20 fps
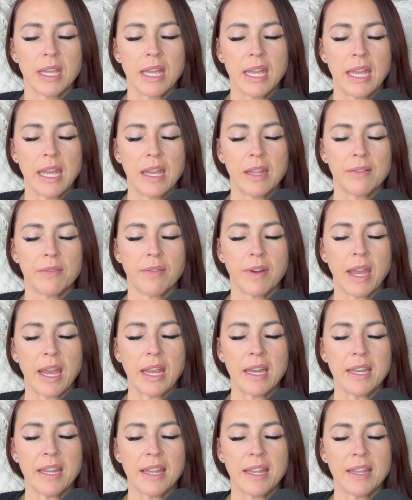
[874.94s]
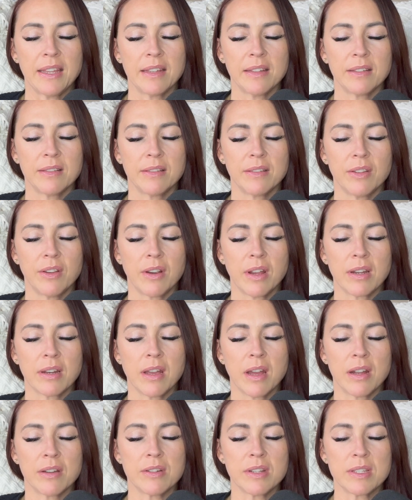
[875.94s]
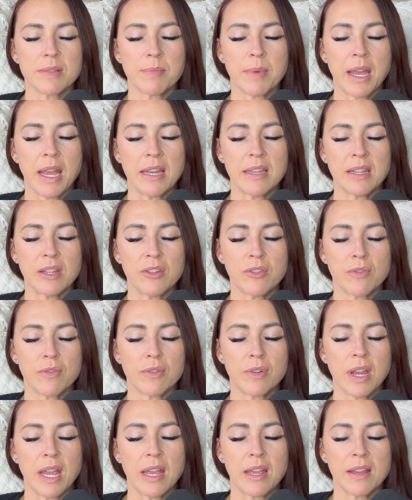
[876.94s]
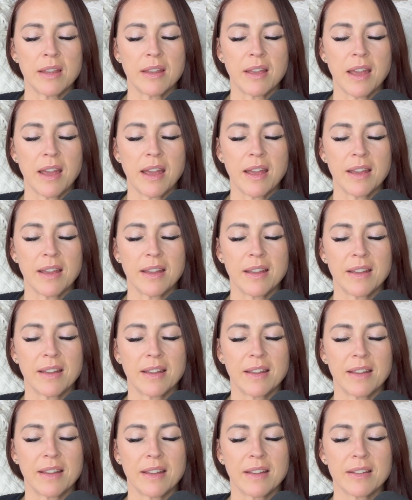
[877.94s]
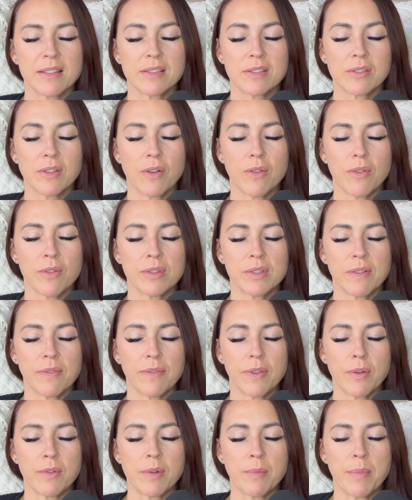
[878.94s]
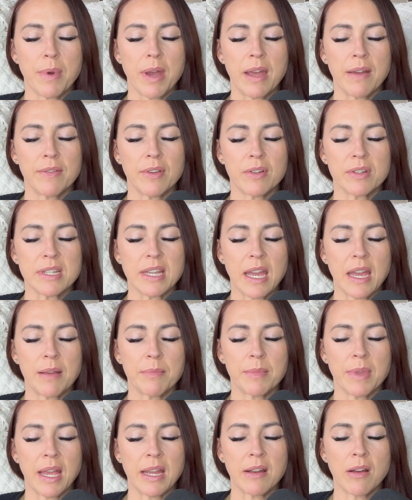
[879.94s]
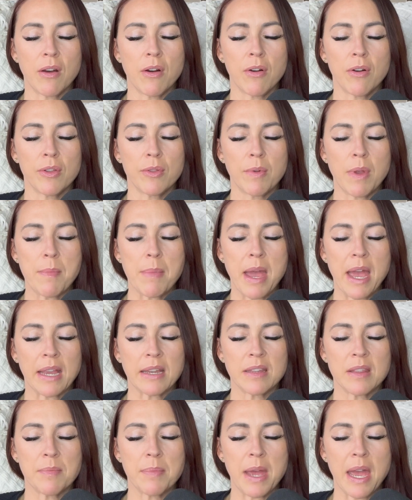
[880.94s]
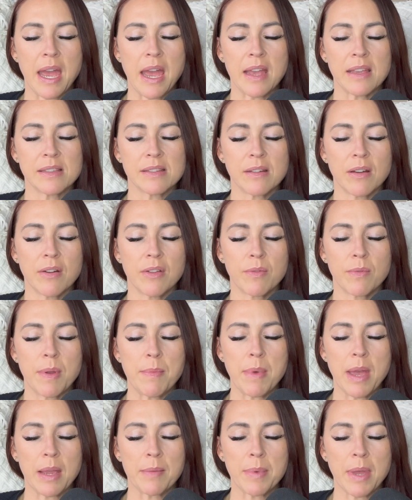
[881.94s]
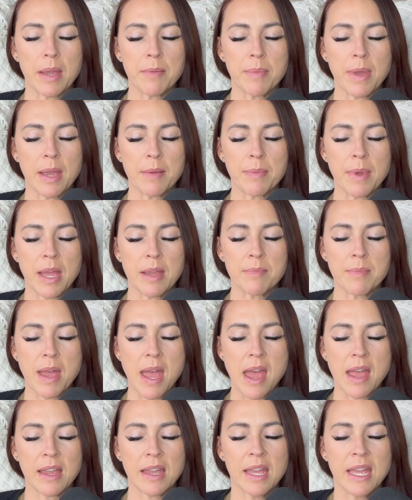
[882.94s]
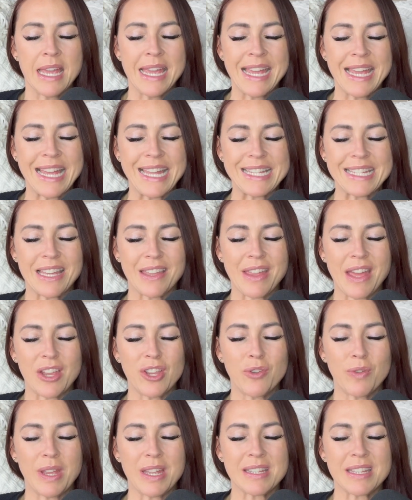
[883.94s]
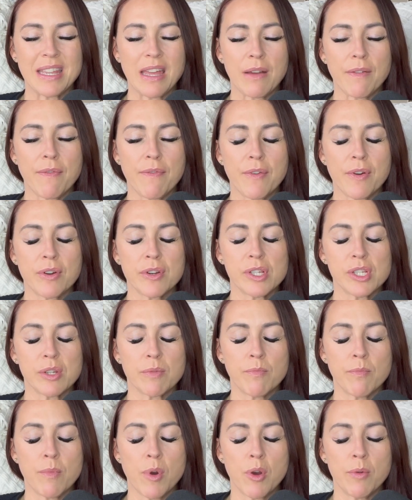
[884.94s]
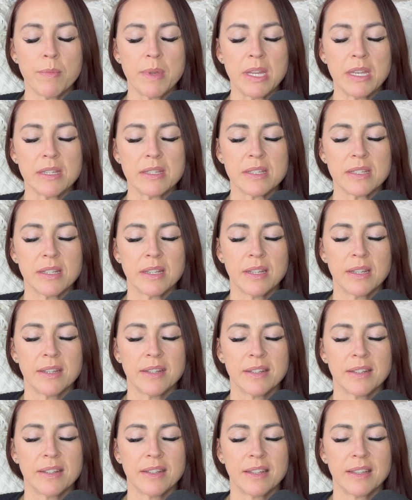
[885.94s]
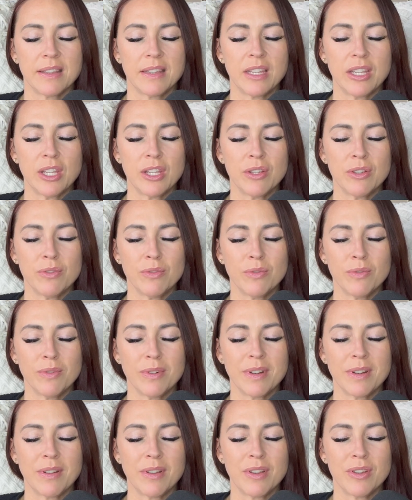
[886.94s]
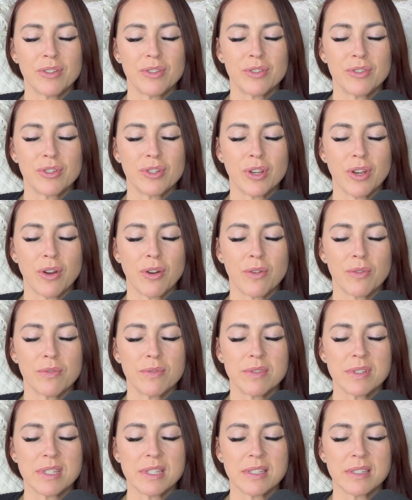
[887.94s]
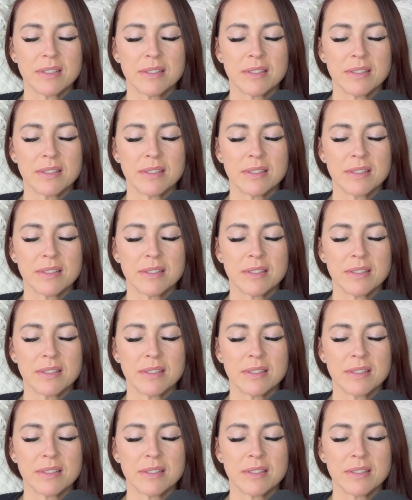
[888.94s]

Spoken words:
Inviting your unconscious mind and your soul to float above your timeline all the way back in the past, all the way back, until that you get to that first moment that you chose